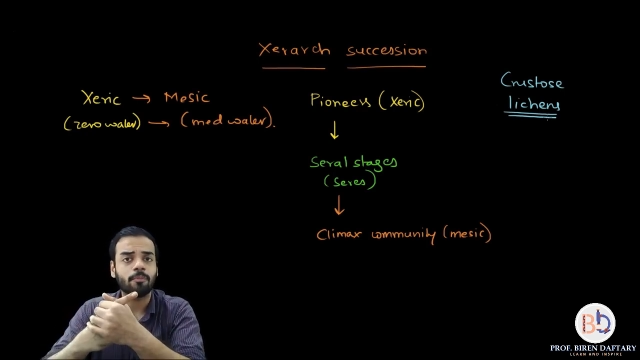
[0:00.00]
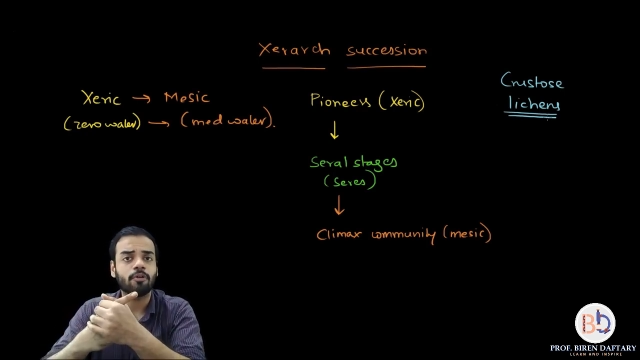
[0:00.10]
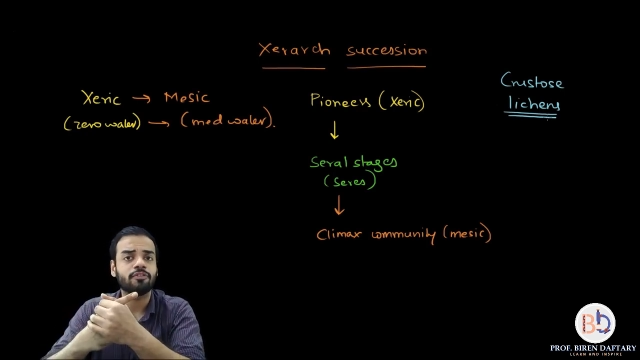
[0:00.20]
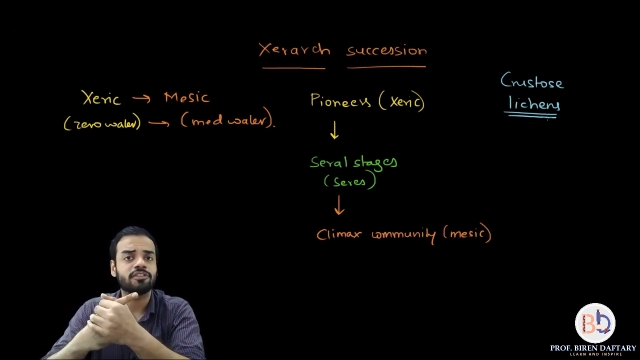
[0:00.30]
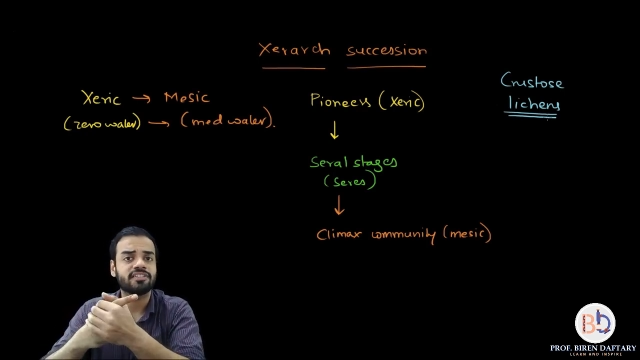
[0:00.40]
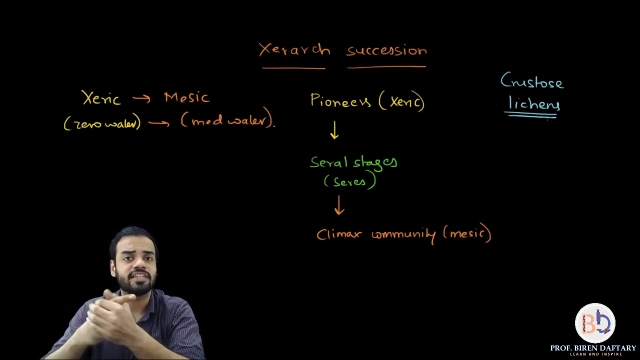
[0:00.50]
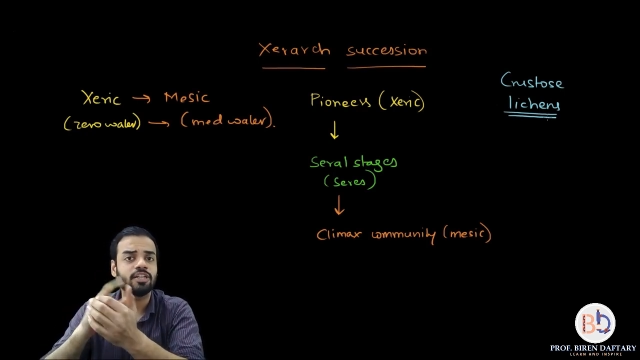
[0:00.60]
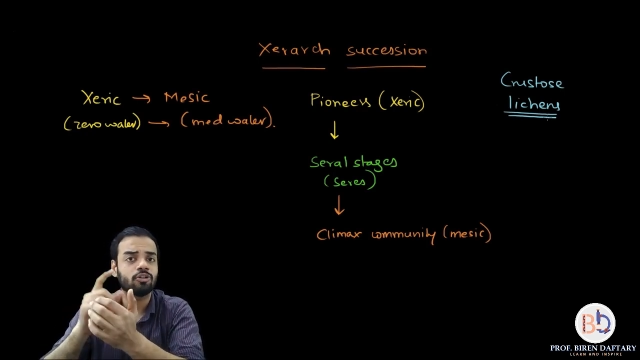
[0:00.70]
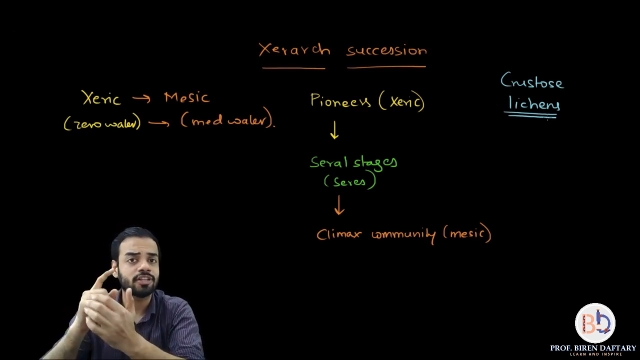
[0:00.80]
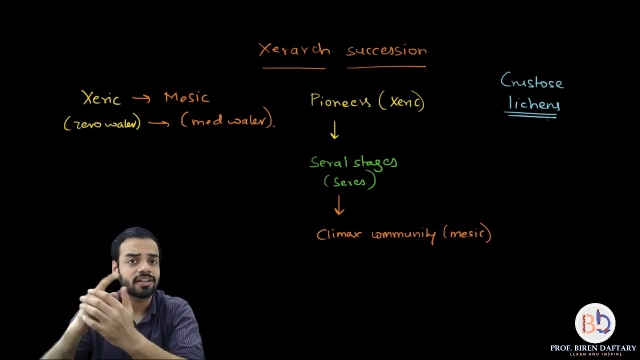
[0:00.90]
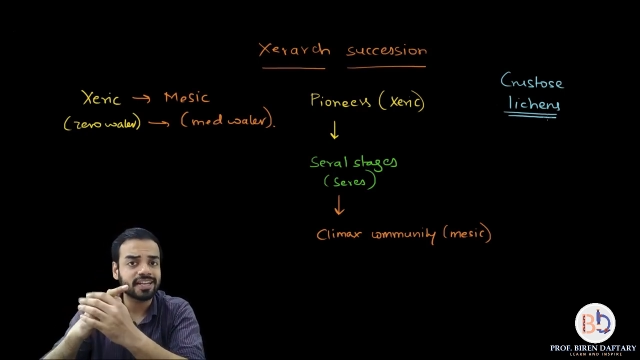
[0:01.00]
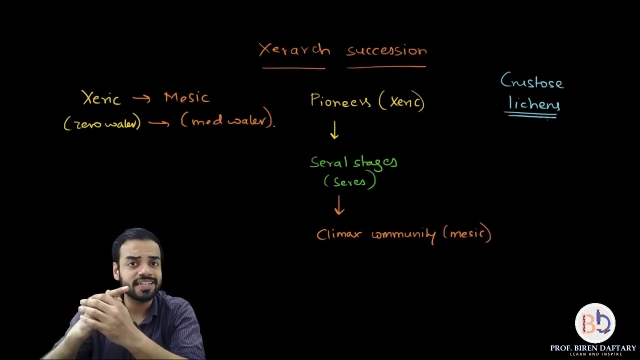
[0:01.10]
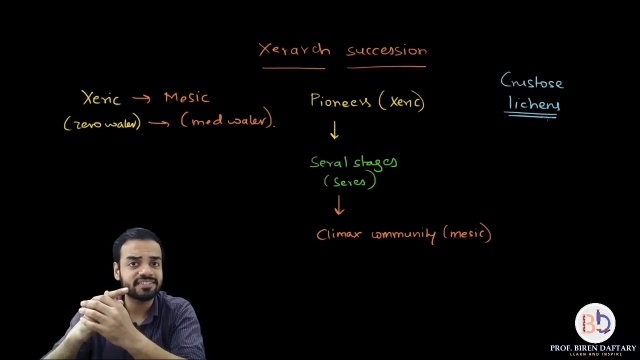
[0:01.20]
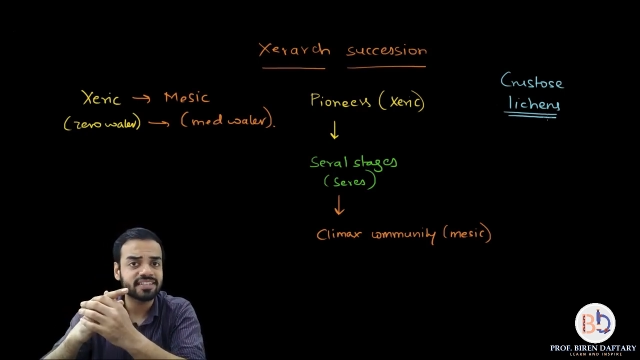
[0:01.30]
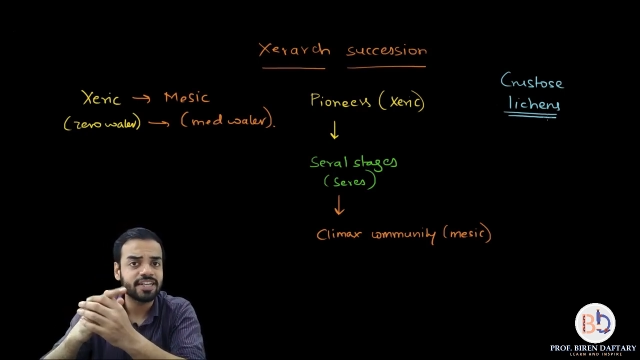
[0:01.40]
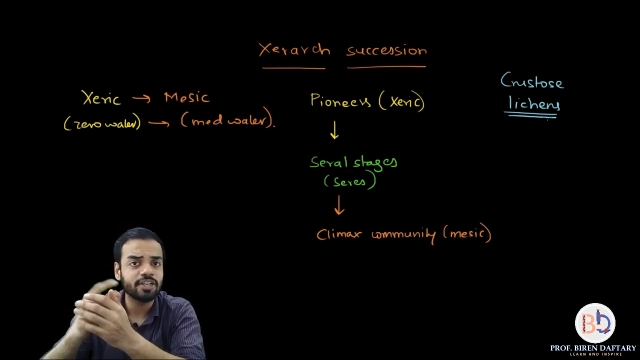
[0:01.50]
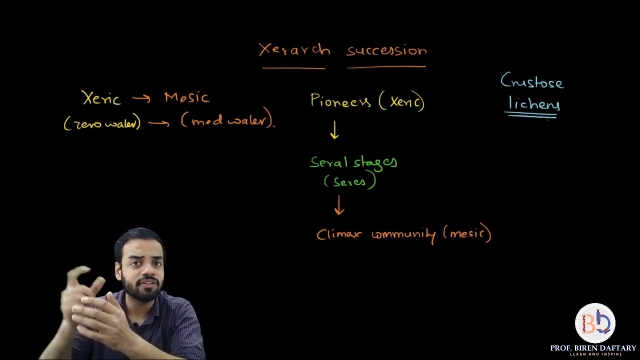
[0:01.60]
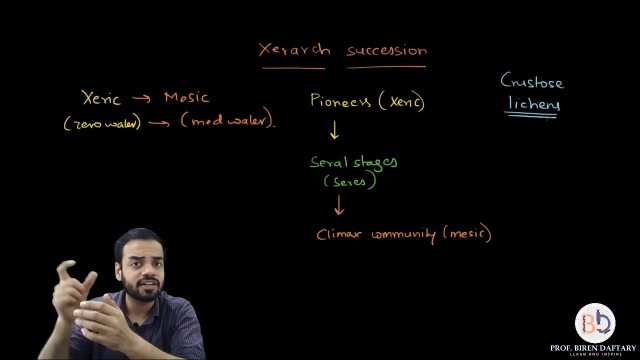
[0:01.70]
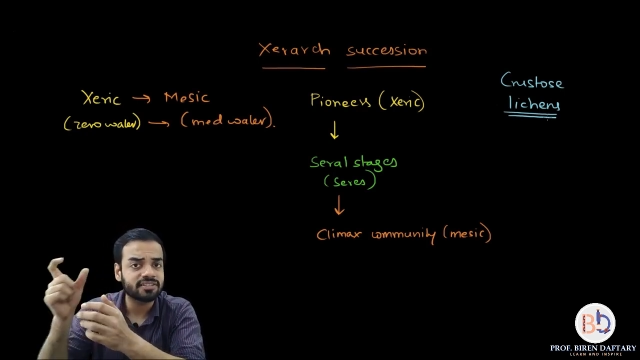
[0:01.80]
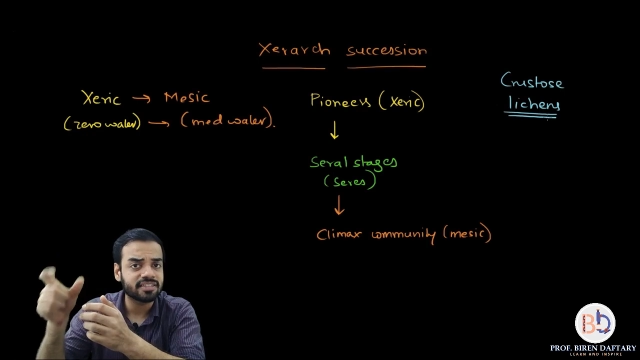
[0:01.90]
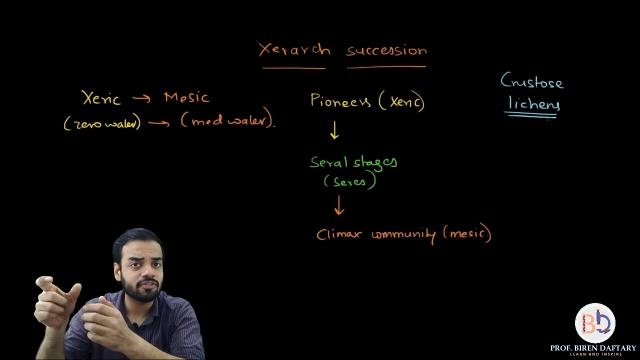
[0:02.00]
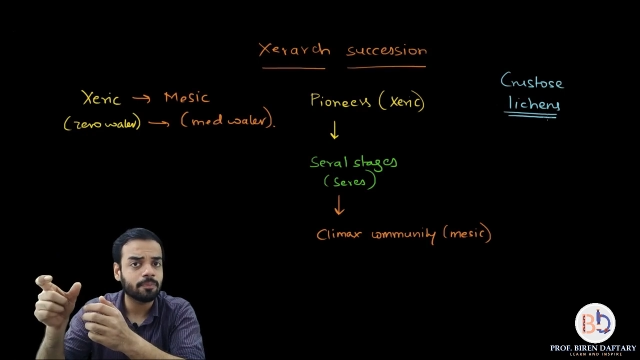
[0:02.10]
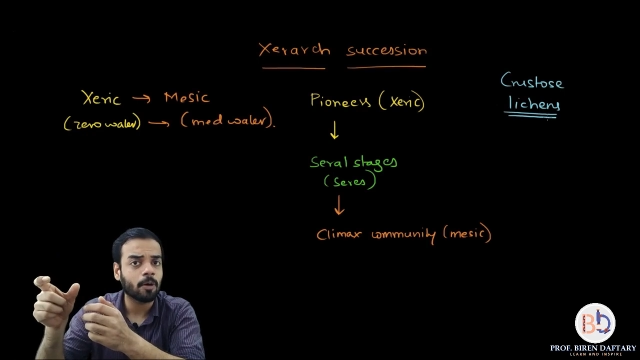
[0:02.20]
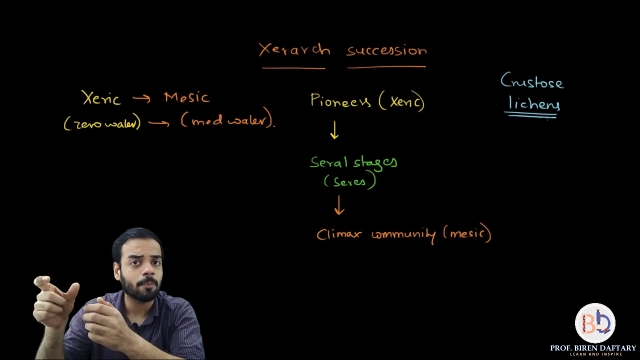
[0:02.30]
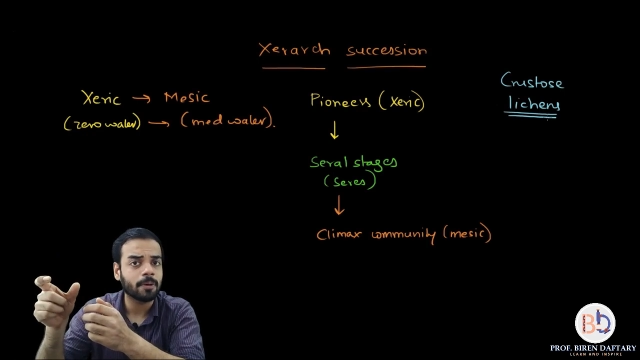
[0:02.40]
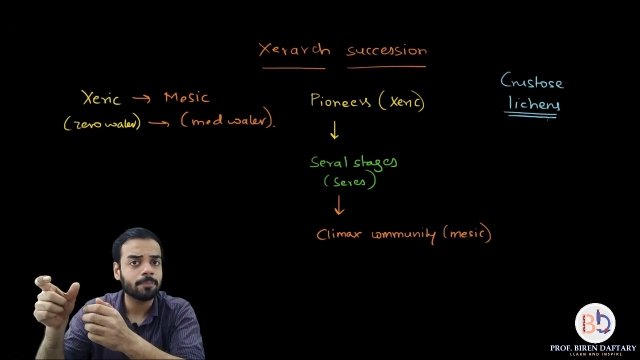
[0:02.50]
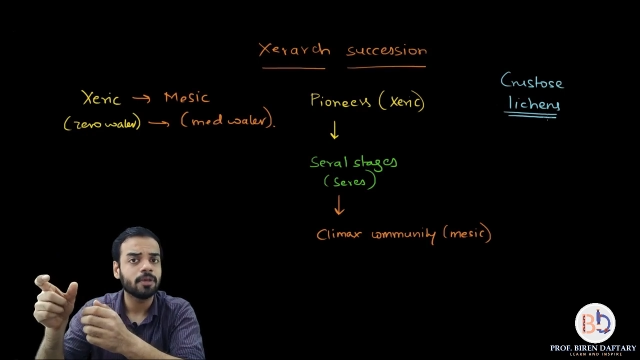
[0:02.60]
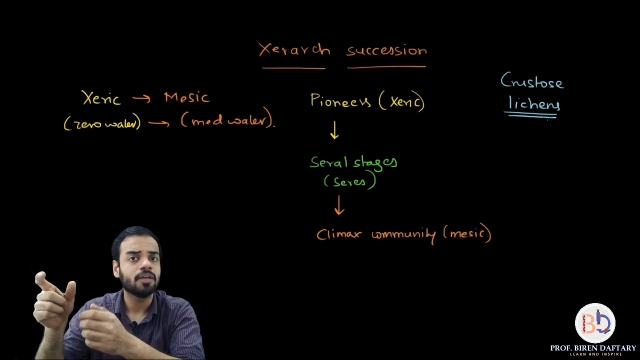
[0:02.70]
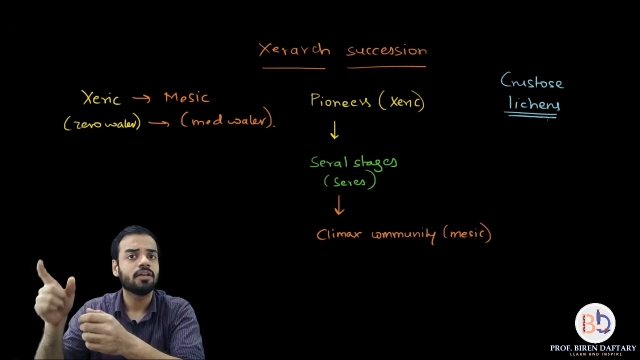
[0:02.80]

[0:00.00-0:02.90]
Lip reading: of your screen on the right side you will receive a pop-up.